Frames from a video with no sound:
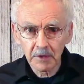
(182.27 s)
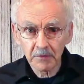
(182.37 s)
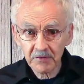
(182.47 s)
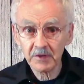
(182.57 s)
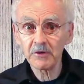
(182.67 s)

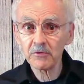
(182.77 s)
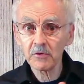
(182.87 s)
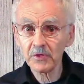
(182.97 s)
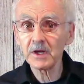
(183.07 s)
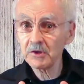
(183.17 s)
The central
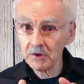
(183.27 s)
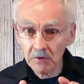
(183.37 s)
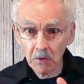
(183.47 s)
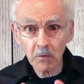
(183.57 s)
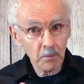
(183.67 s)
thing to
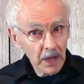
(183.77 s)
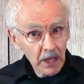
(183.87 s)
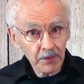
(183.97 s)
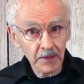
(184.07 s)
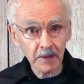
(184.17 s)
know
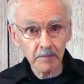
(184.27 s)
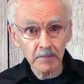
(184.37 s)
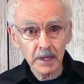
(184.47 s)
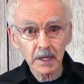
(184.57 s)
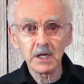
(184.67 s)
about them
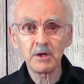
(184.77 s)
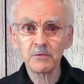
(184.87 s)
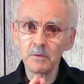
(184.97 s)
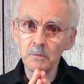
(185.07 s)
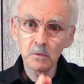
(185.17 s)
is
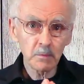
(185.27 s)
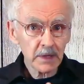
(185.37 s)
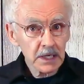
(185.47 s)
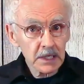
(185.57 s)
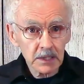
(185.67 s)
from whom
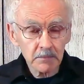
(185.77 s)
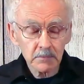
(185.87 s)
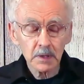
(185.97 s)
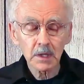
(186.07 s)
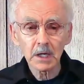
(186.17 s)
they come
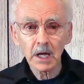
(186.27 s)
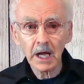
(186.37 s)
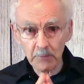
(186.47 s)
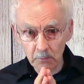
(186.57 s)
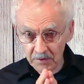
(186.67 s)

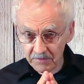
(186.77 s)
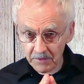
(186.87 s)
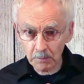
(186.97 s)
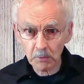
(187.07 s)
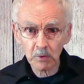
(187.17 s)
and what's
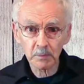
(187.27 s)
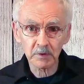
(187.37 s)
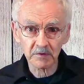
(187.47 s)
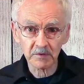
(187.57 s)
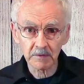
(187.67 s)
their
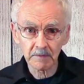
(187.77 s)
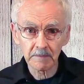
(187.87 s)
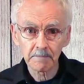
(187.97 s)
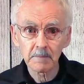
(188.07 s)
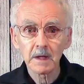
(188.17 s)
purpose.
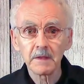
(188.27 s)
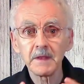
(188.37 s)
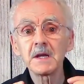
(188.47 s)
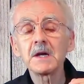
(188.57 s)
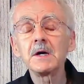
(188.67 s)

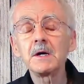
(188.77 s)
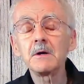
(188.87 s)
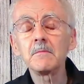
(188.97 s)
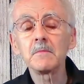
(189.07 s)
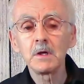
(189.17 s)
They
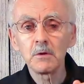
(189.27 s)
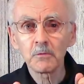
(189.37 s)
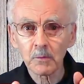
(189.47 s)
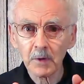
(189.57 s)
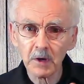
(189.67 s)
come
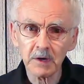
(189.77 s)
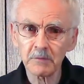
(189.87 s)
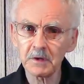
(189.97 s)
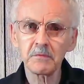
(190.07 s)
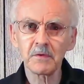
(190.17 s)
from our
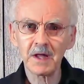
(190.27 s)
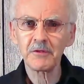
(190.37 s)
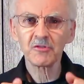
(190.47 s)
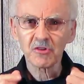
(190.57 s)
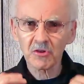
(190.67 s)
Heavenly
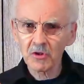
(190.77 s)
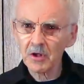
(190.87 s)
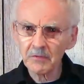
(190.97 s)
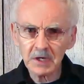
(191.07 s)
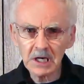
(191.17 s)
Father's
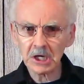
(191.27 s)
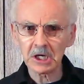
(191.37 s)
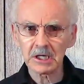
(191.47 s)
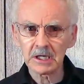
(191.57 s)
loving heart,